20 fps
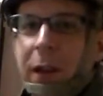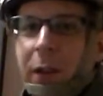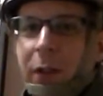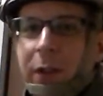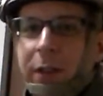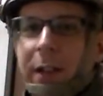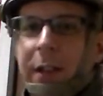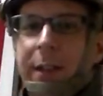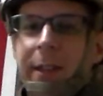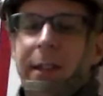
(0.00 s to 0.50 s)

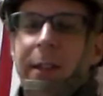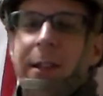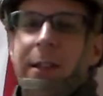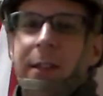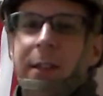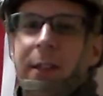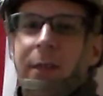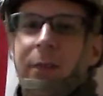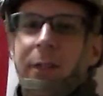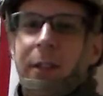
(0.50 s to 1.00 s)
which I think
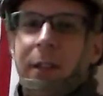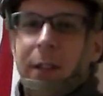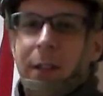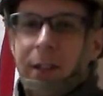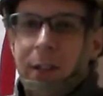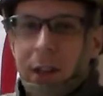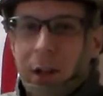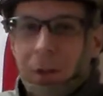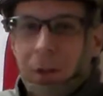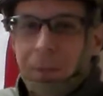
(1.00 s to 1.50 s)
is nifty,
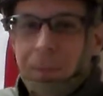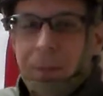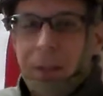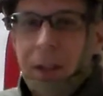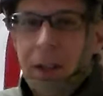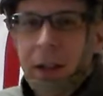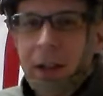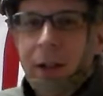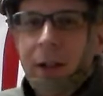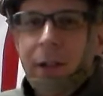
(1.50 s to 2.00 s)
so
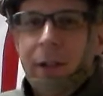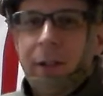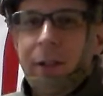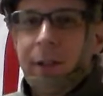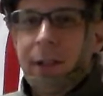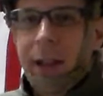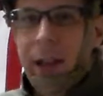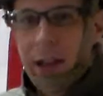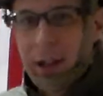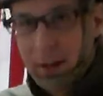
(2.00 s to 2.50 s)

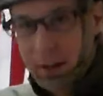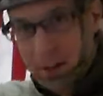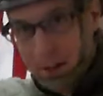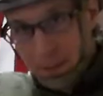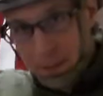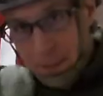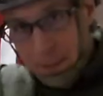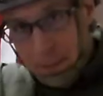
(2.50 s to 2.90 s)
there's that.